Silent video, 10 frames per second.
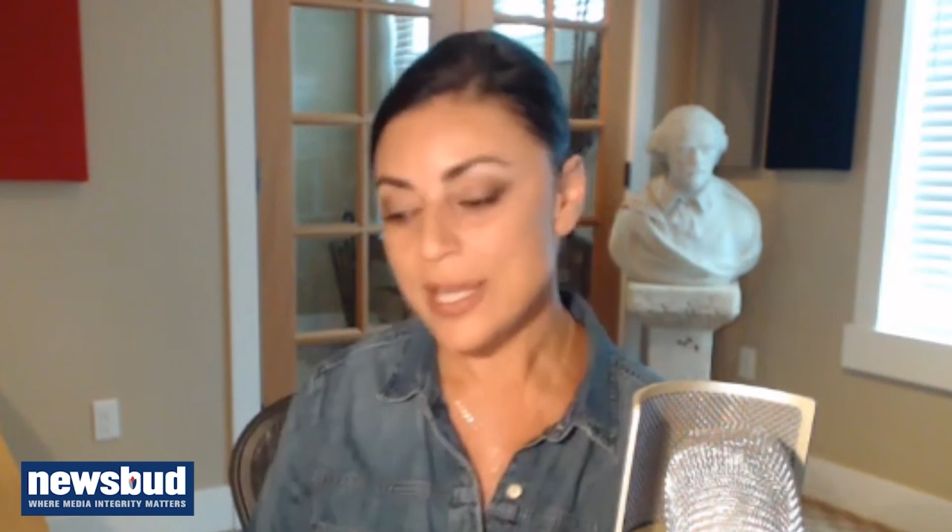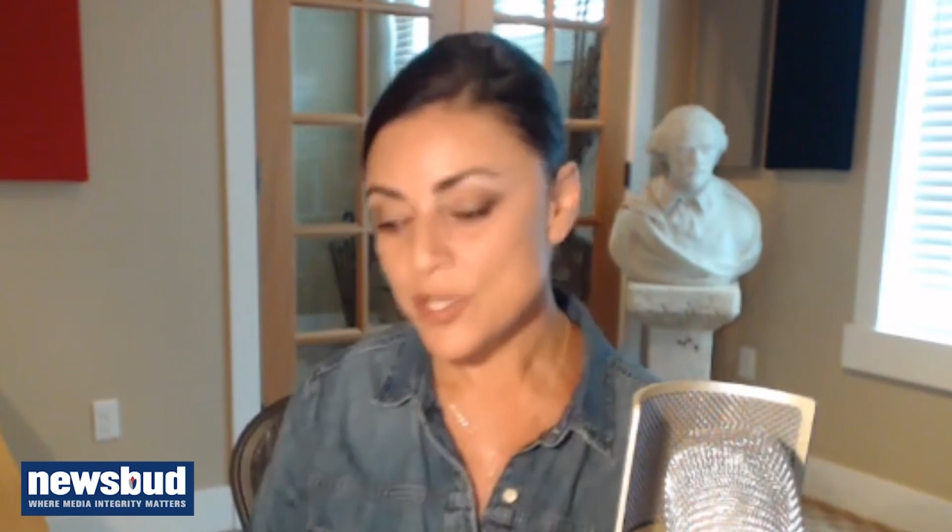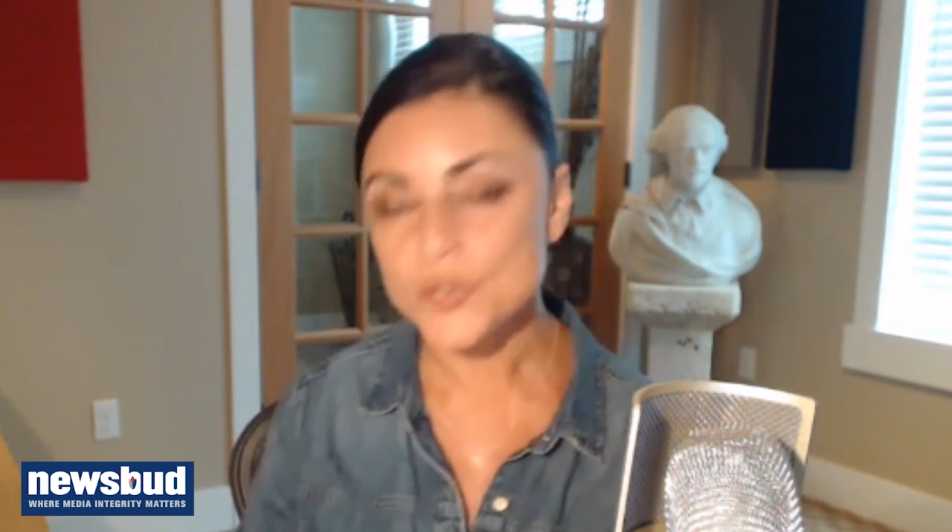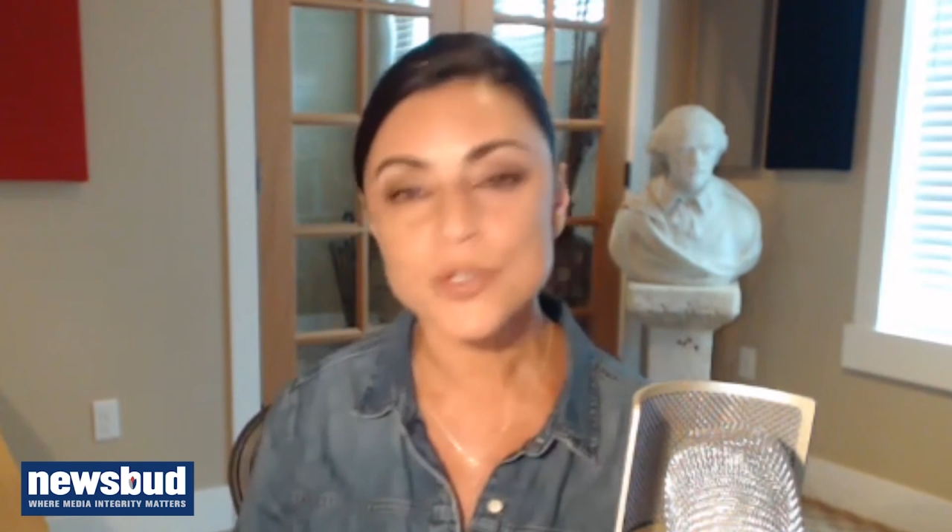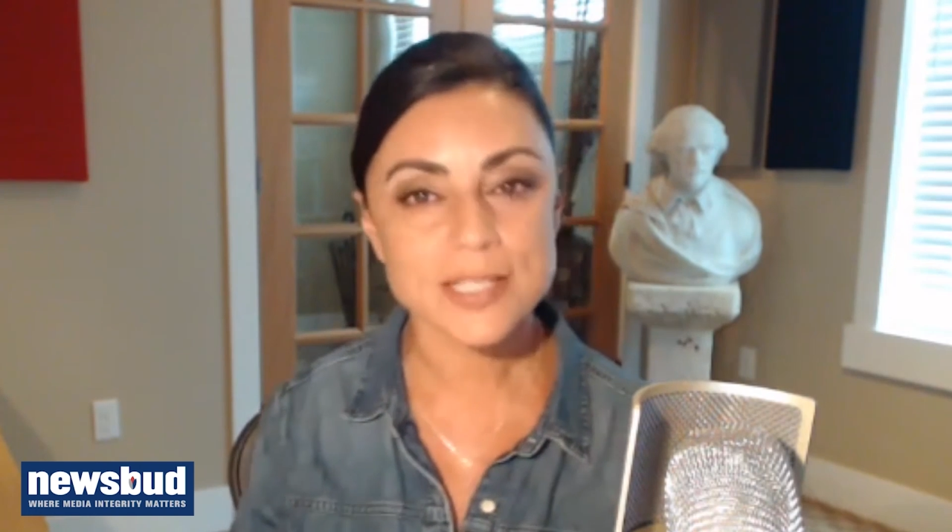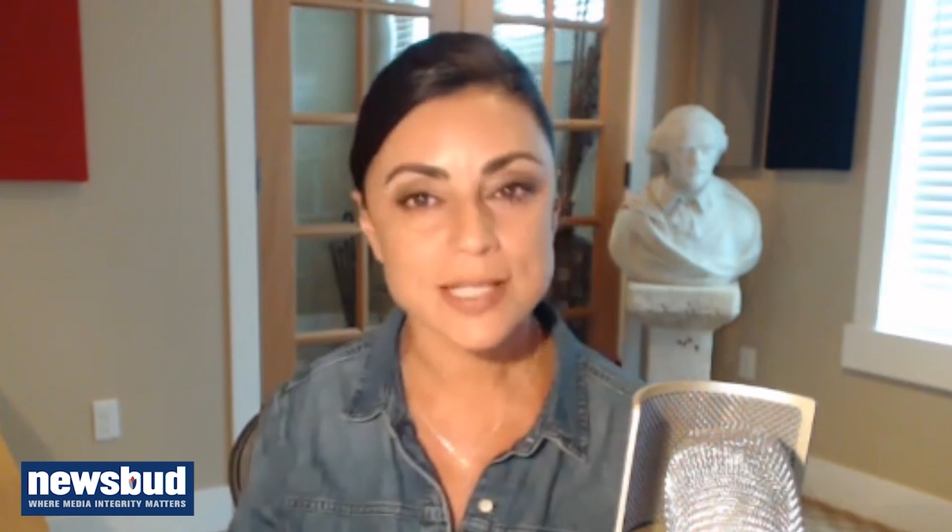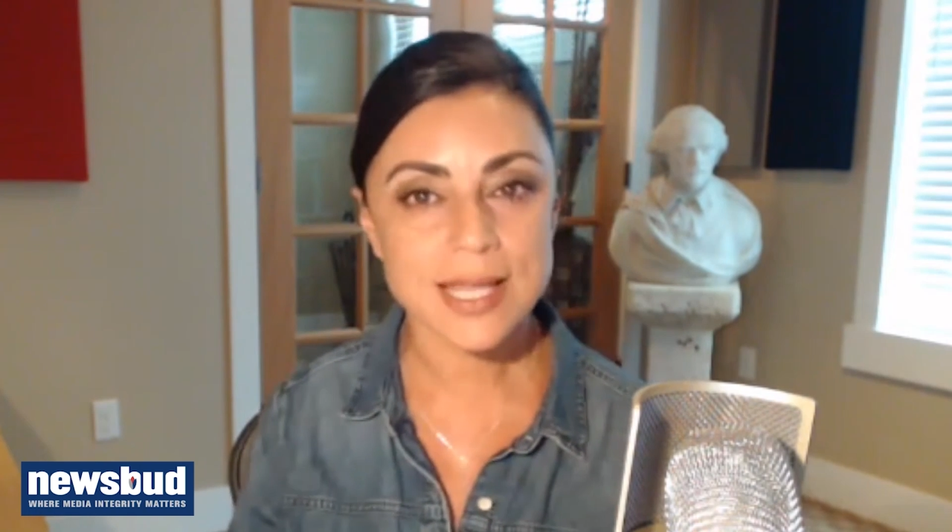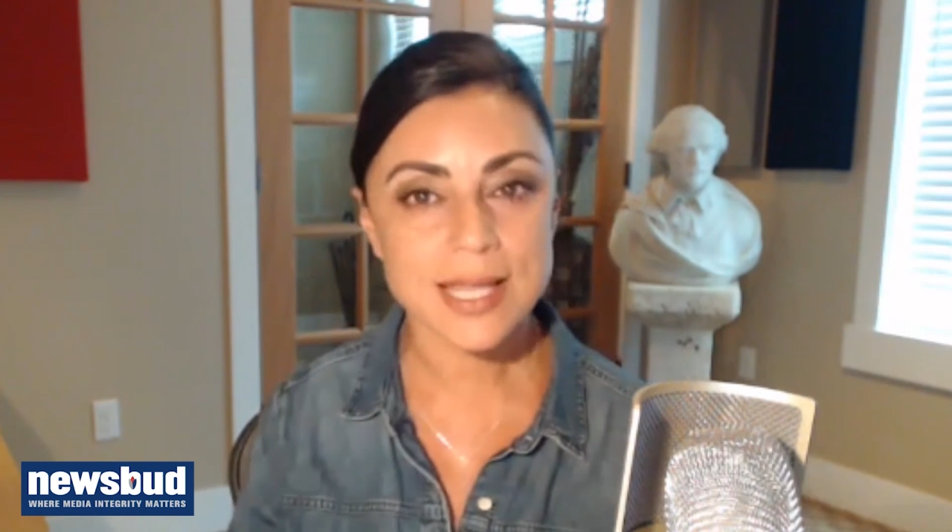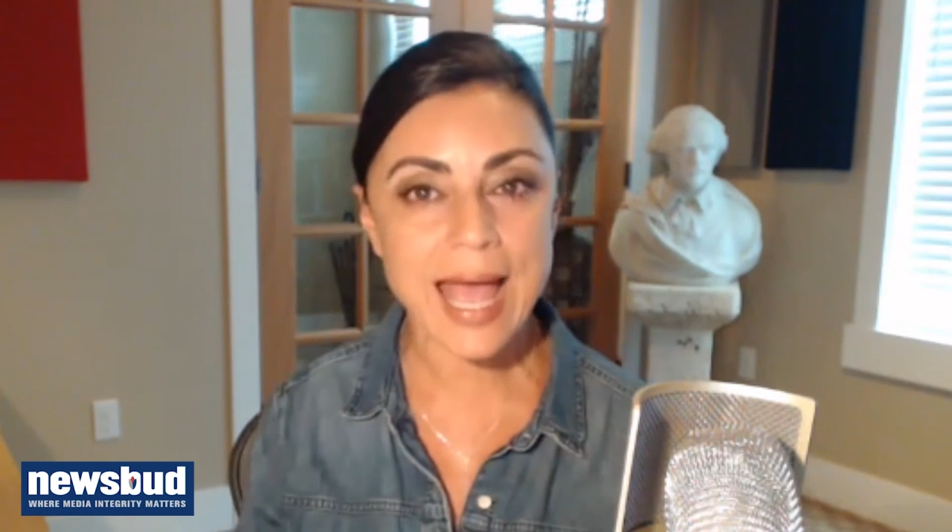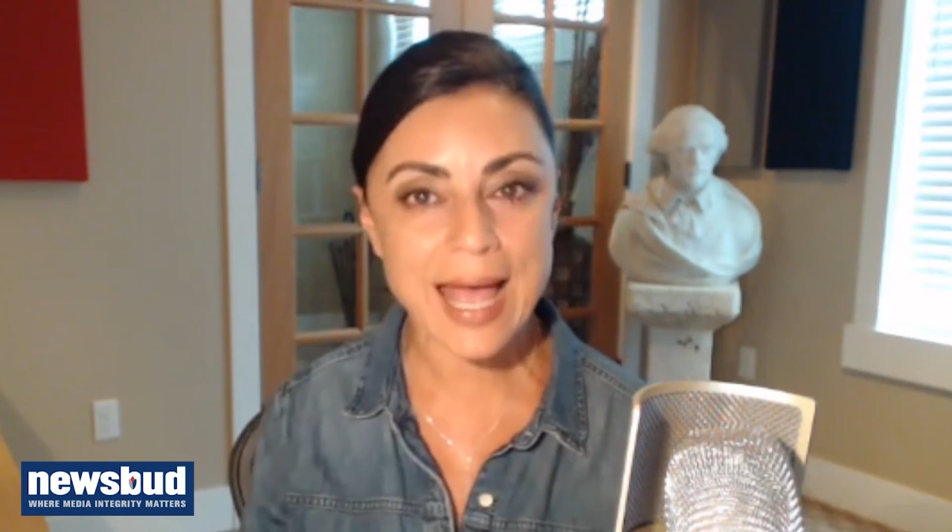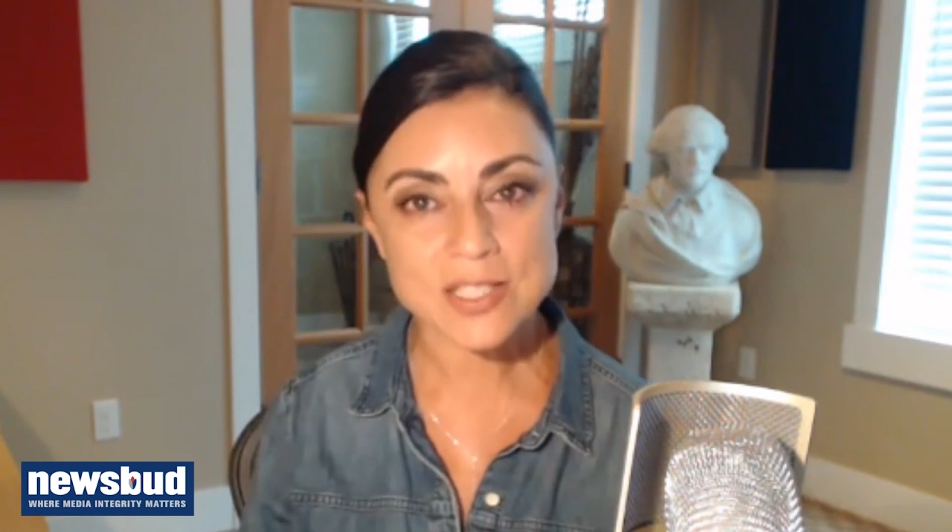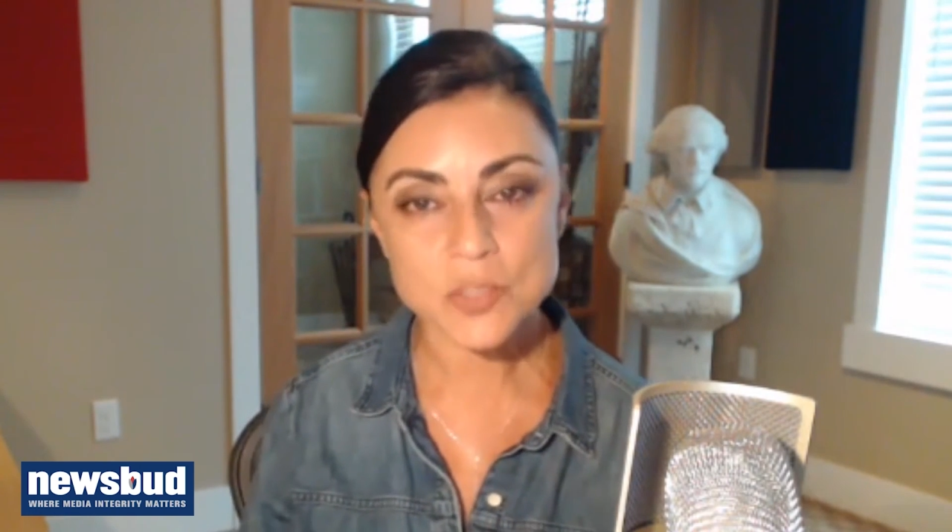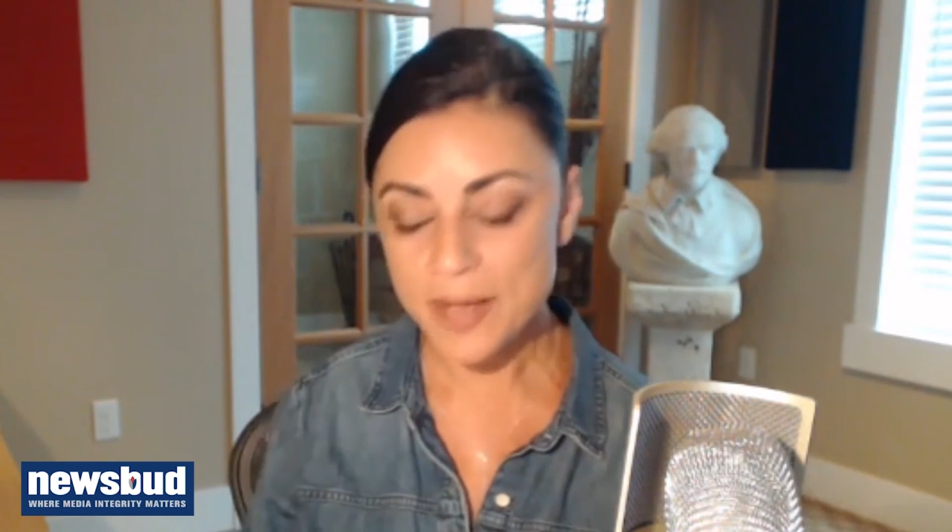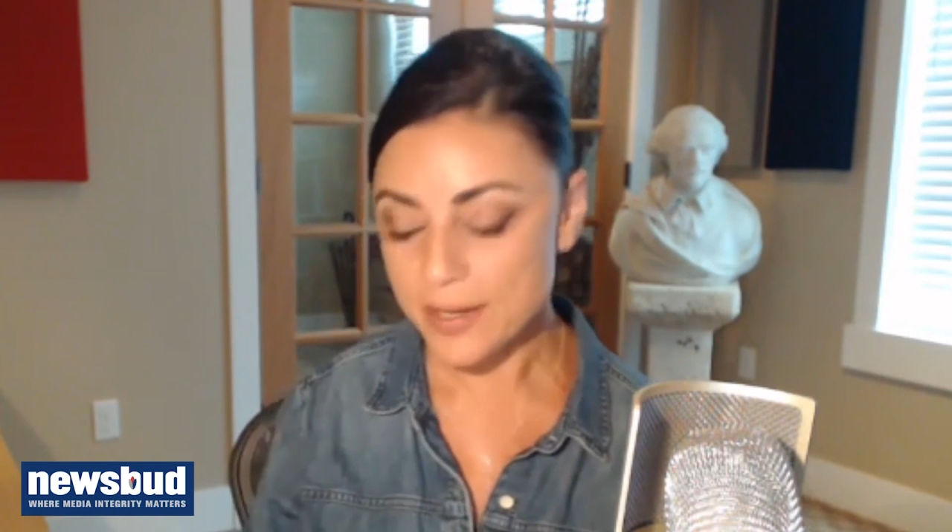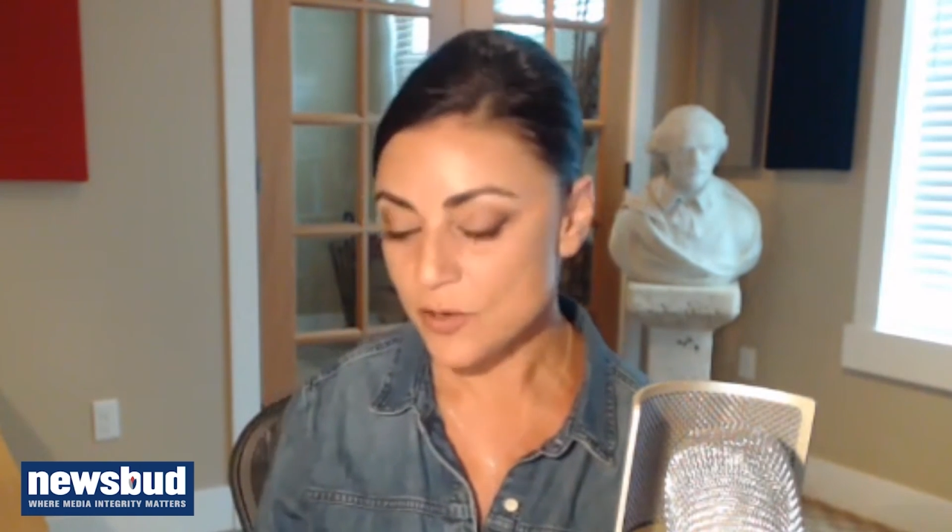interesting aspects